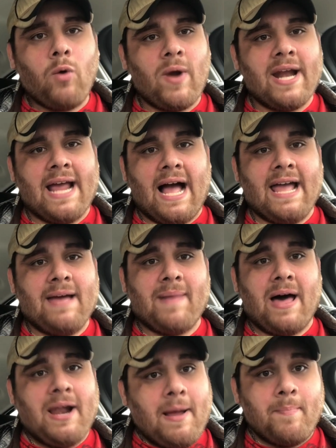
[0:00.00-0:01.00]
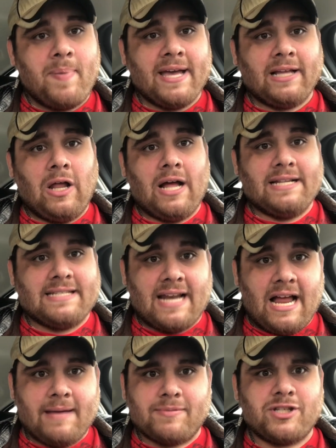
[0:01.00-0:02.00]
Alrighty, I am out of Big Lots,
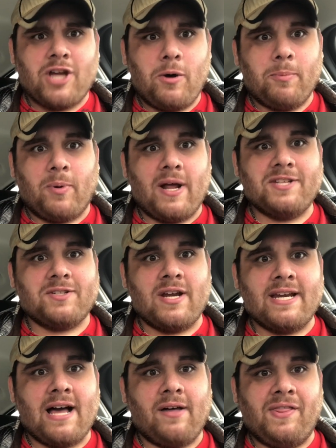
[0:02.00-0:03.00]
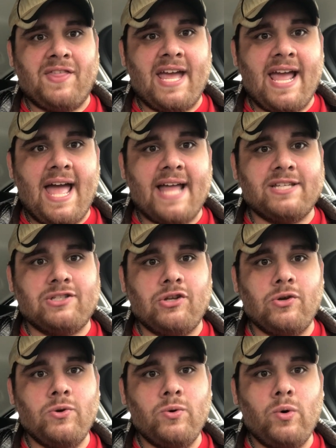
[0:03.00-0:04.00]
and I am so impressed right now. They had
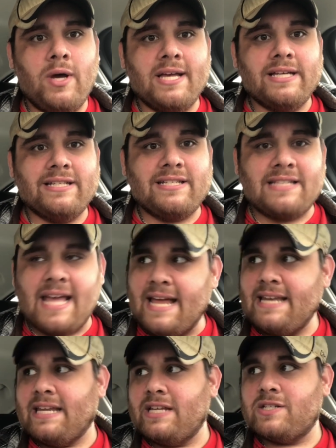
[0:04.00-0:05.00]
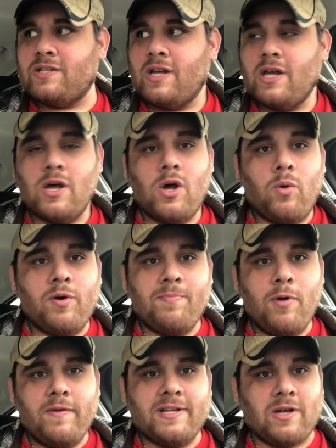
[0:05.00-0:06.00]
two standees with
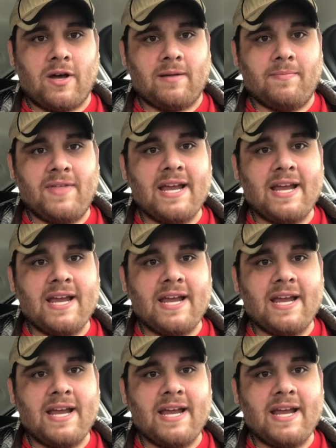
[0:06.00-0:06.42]
movies on them.